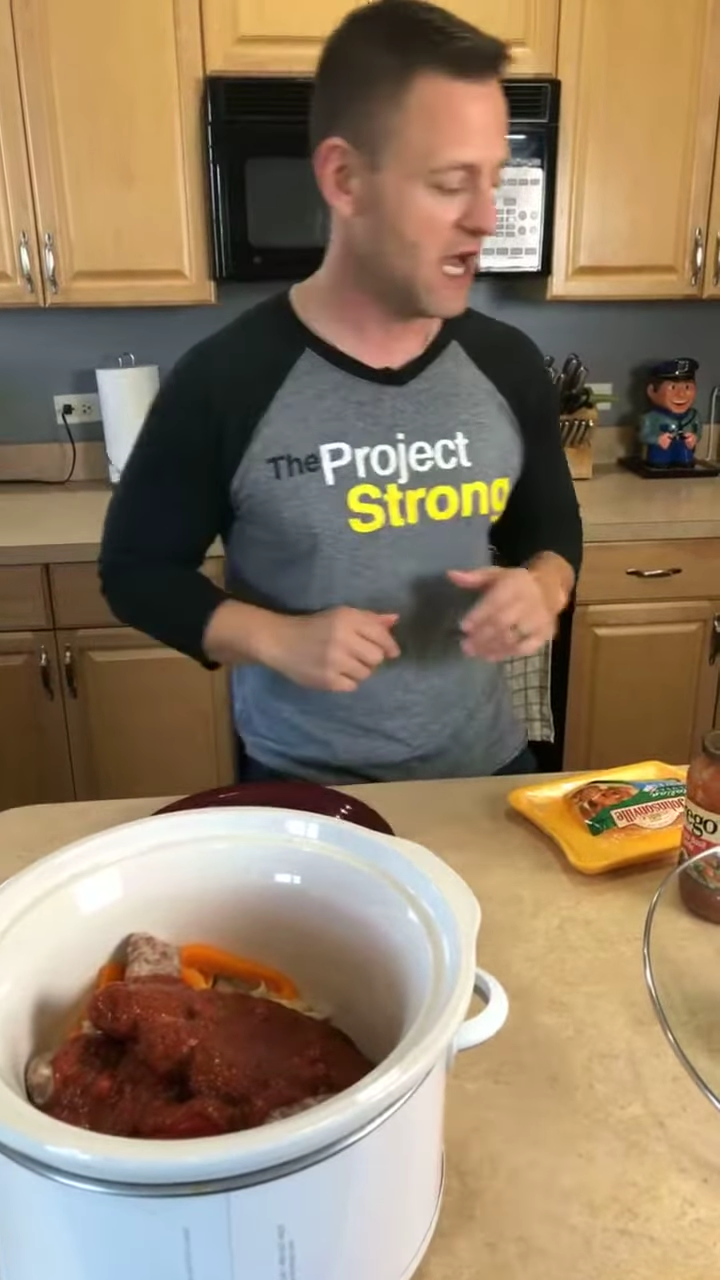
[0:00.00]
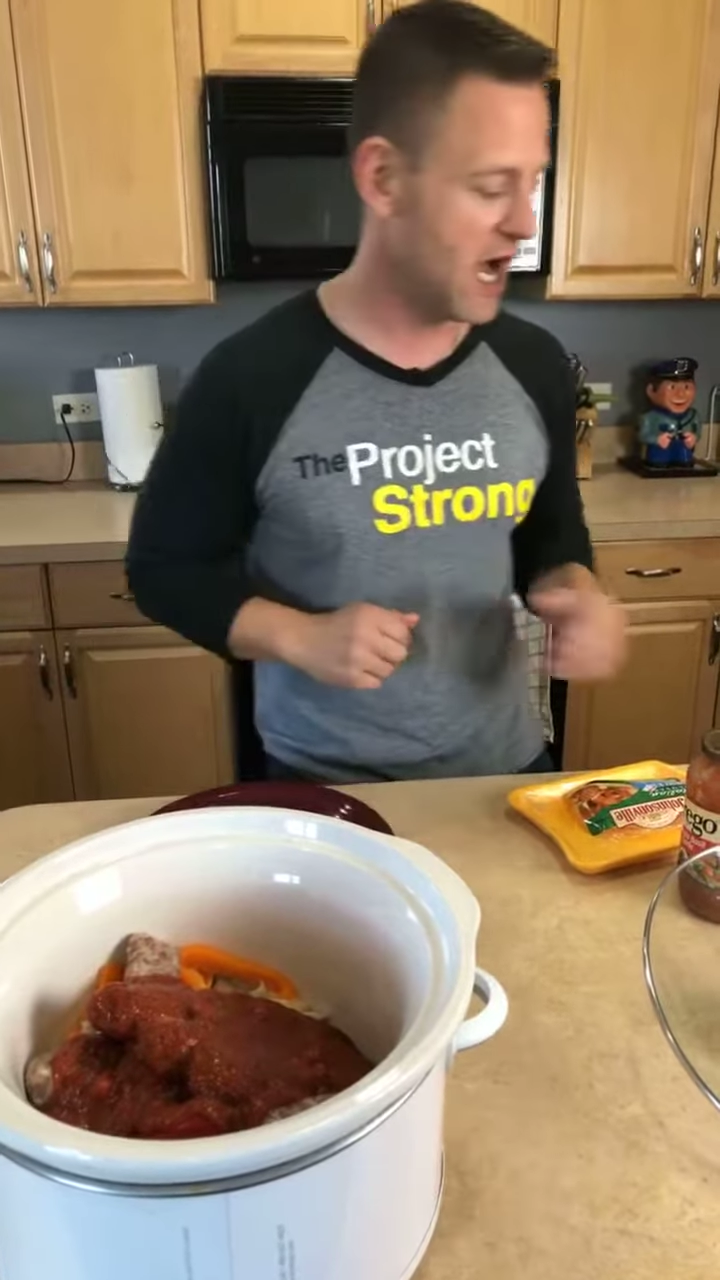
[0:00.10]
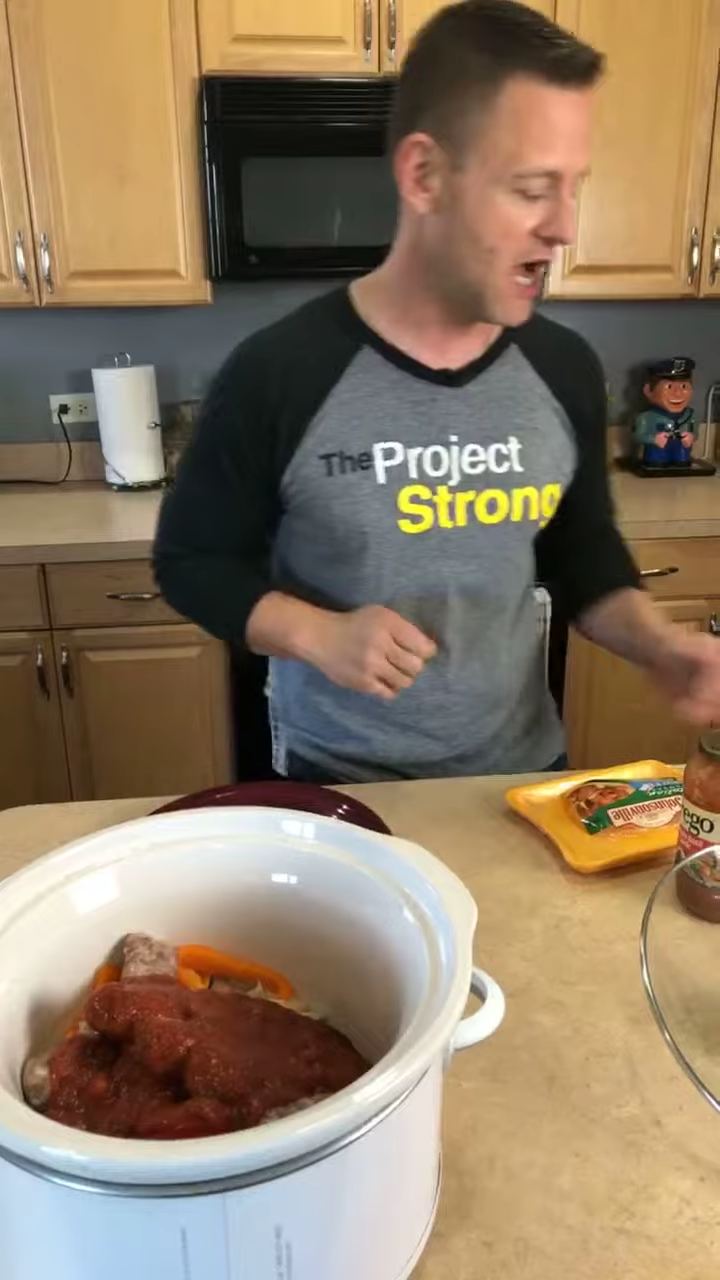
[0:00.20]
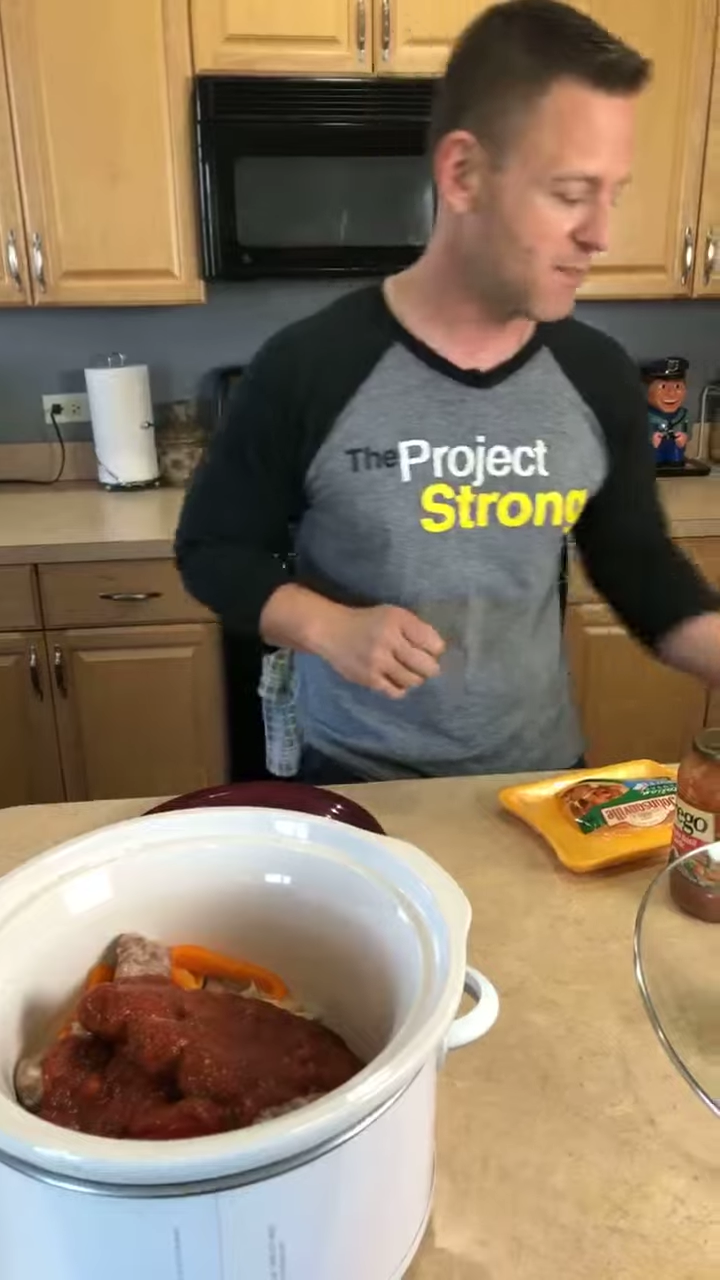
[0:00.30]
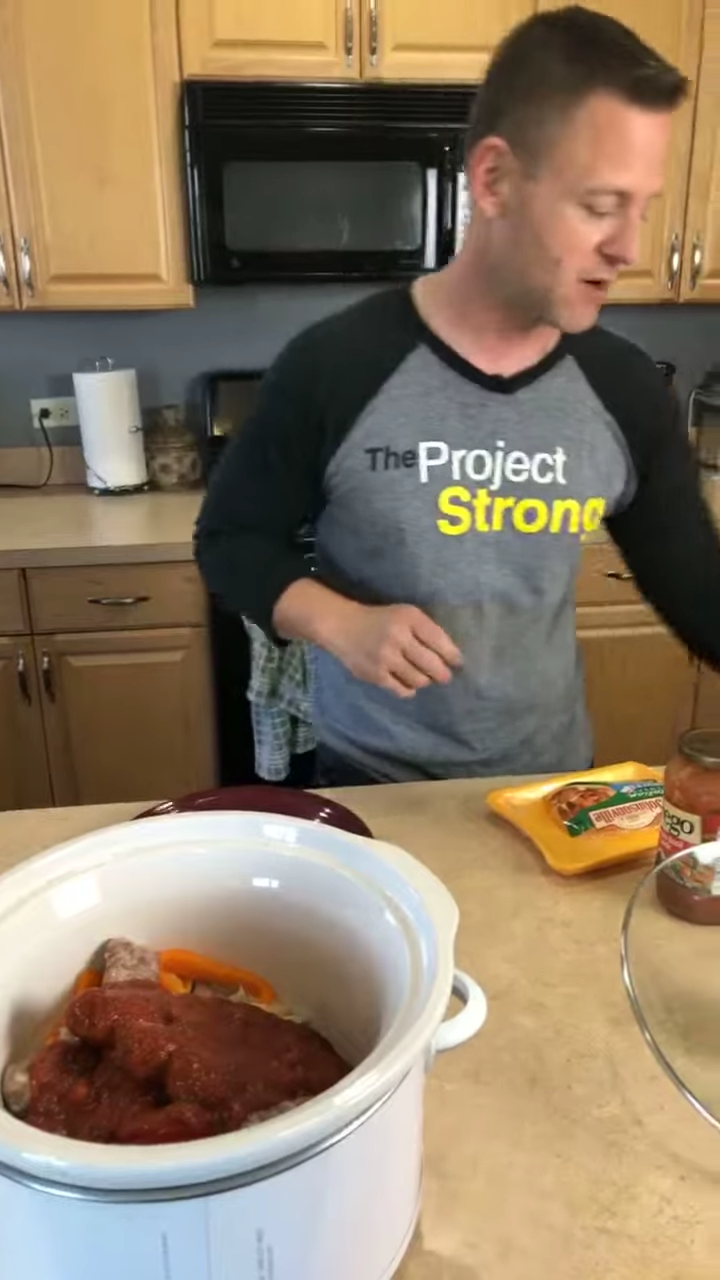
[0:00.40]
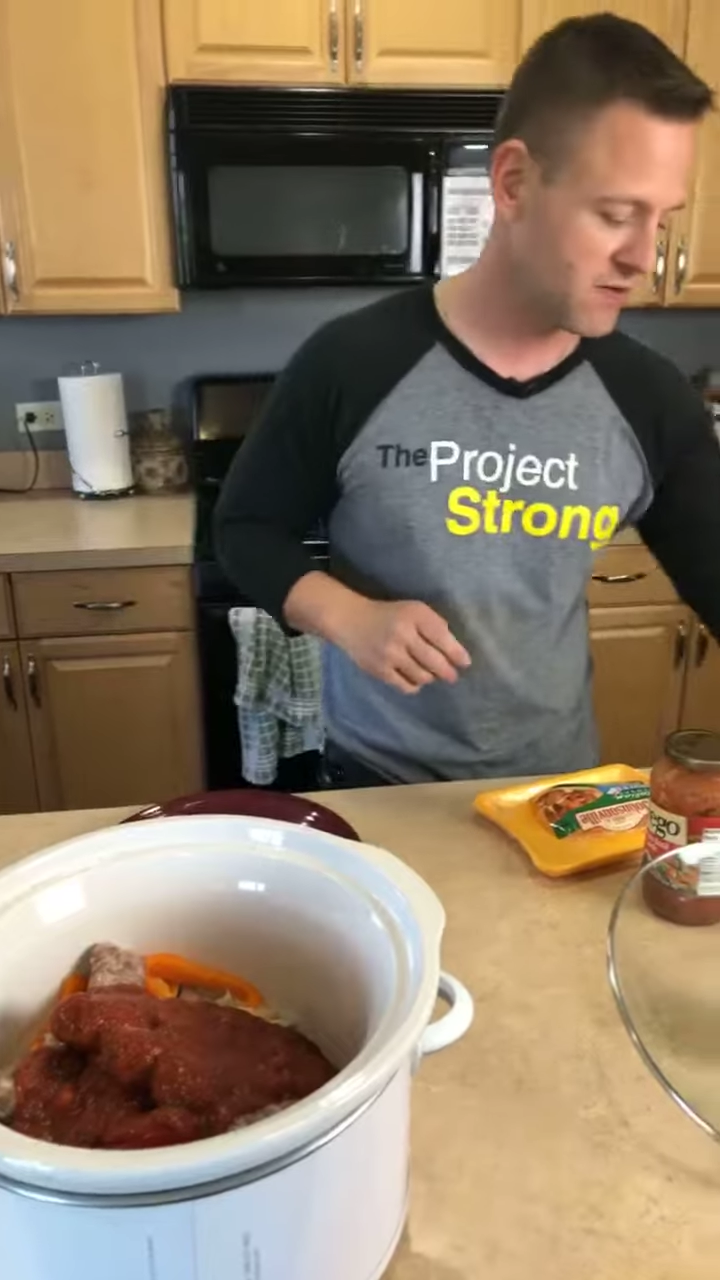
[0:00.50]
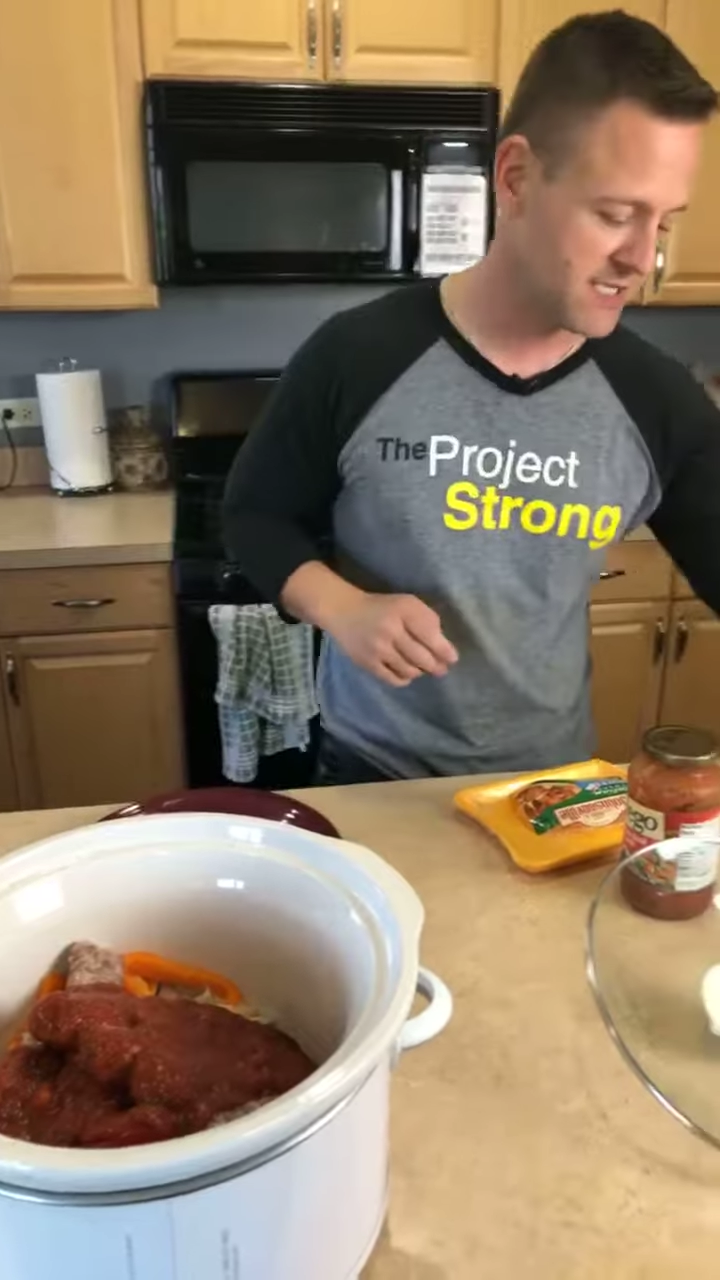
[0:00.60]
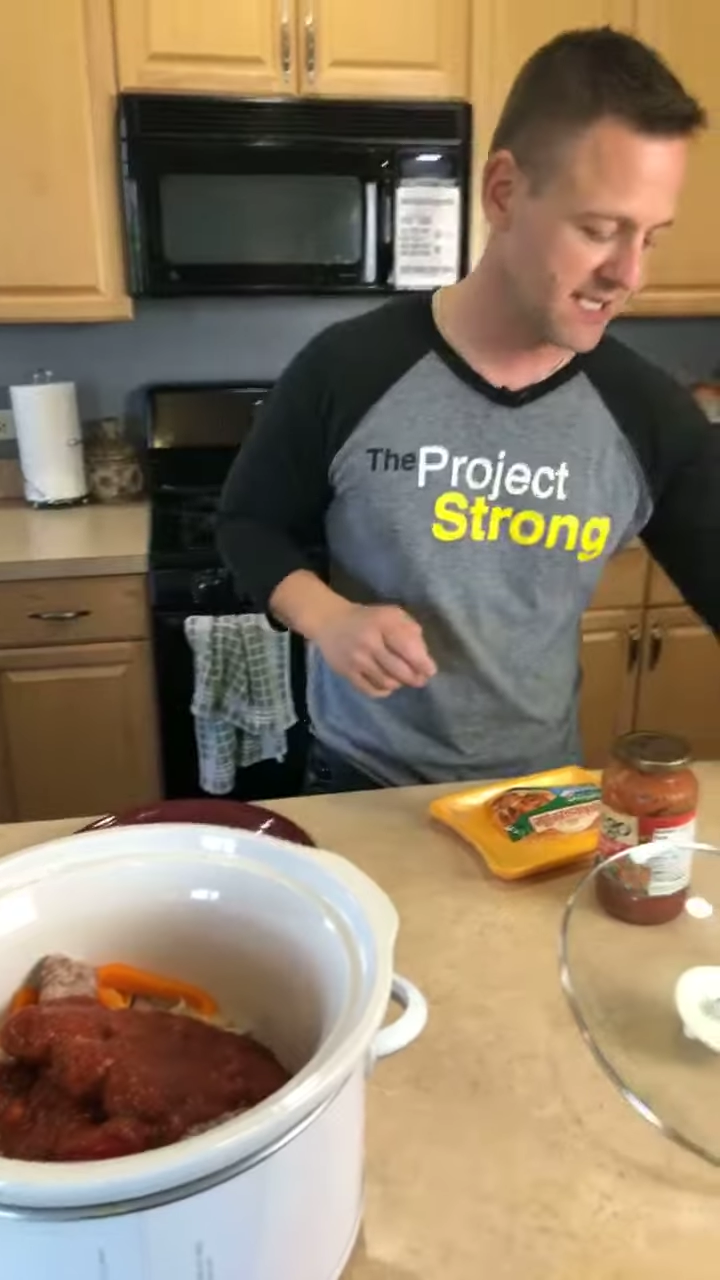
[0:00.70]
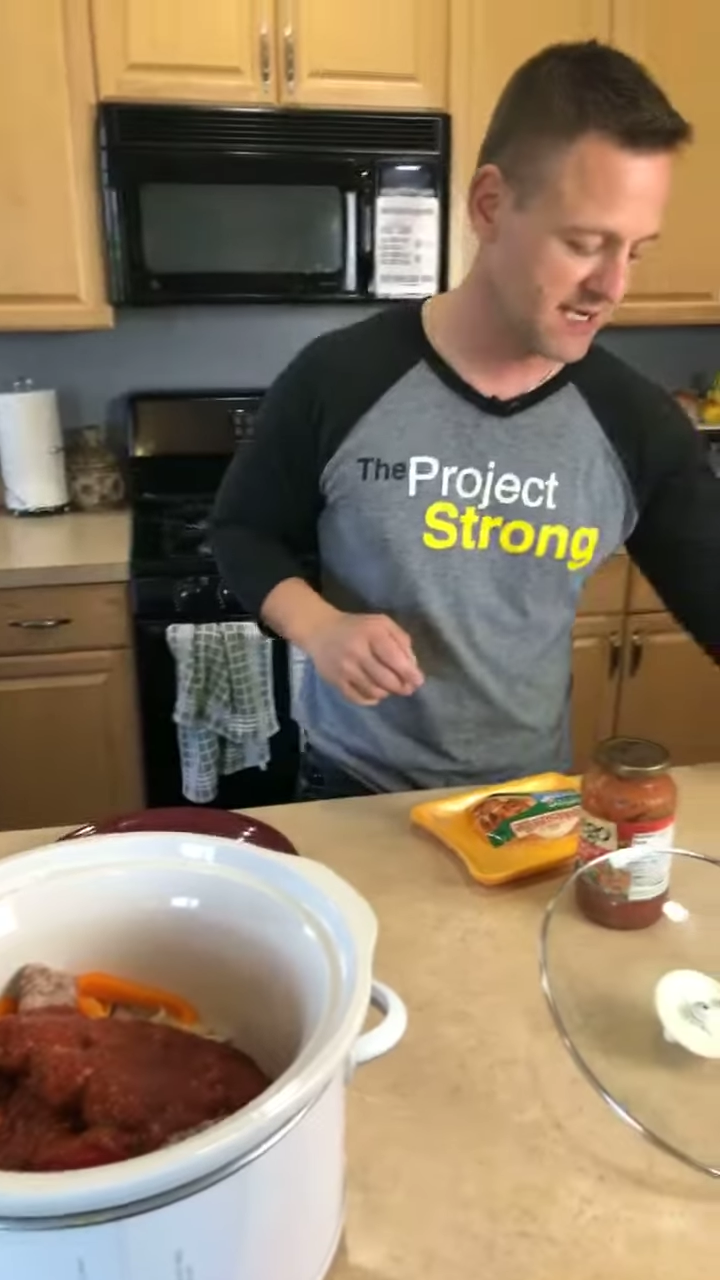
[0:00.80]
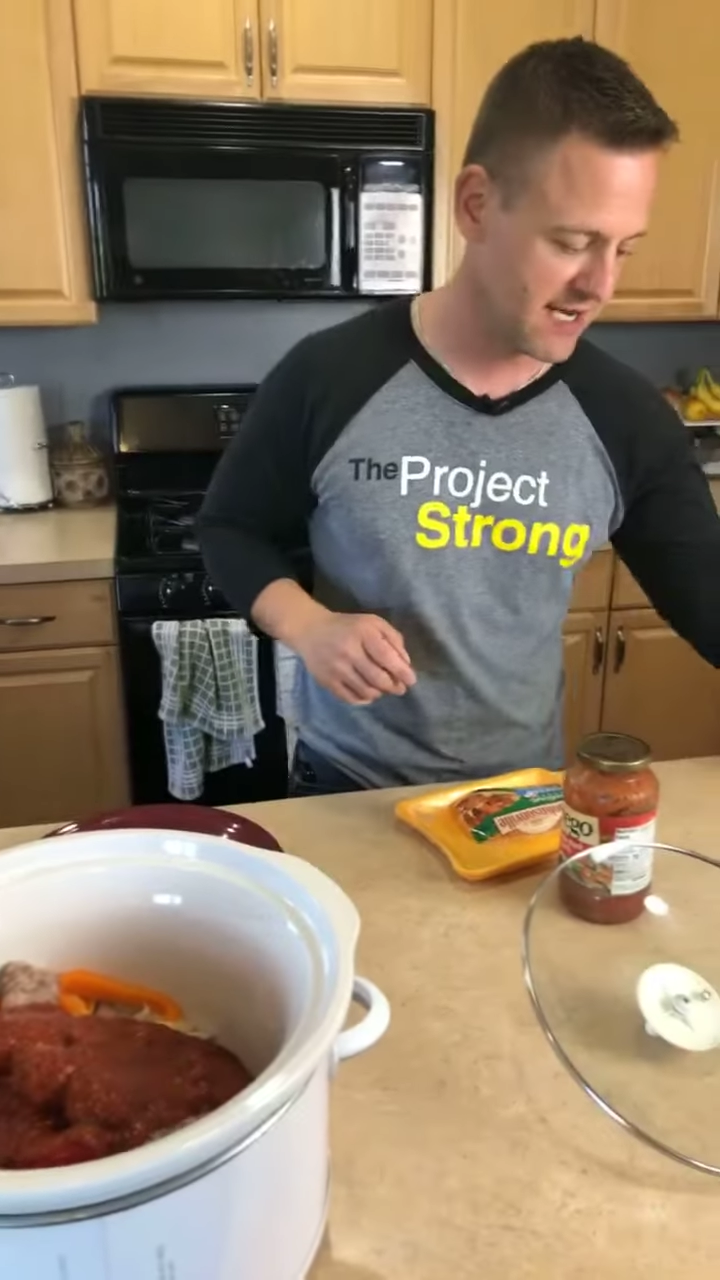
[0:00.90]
high protein.